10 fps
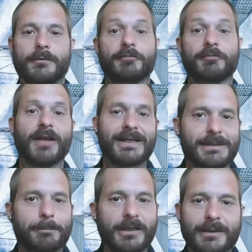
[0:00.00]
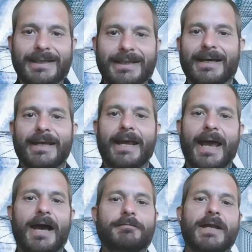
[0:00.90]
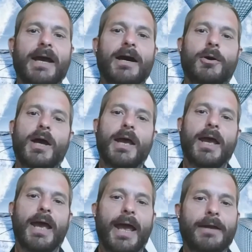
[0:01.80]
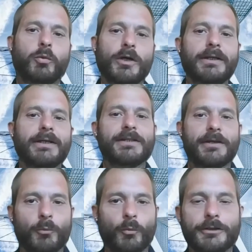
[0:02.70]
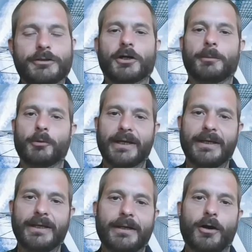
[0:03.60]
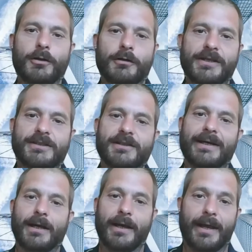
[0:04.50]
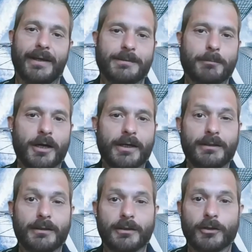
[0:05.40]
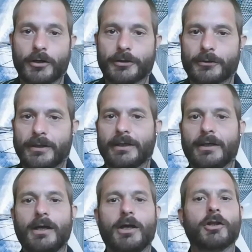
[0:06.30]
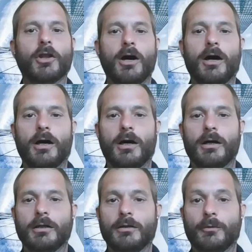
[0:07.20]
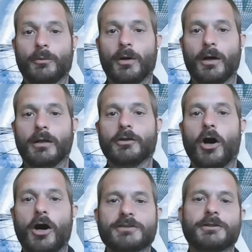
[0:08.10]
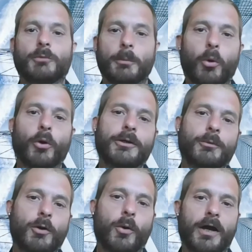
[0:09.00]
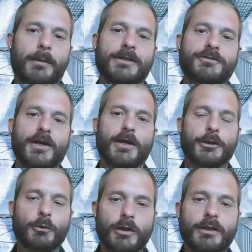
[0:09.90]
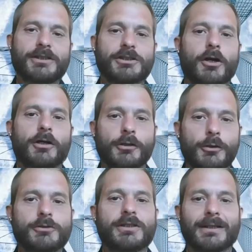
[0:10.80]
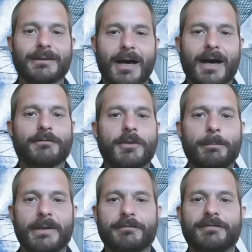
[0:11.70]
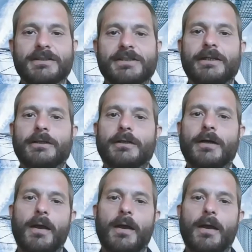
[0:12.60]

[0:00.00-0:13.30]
flexibility that they have now. And really, when you start bringing in all of these like anti-money laundering laws and reporting requirements, you really start losing a lot of the benefits here.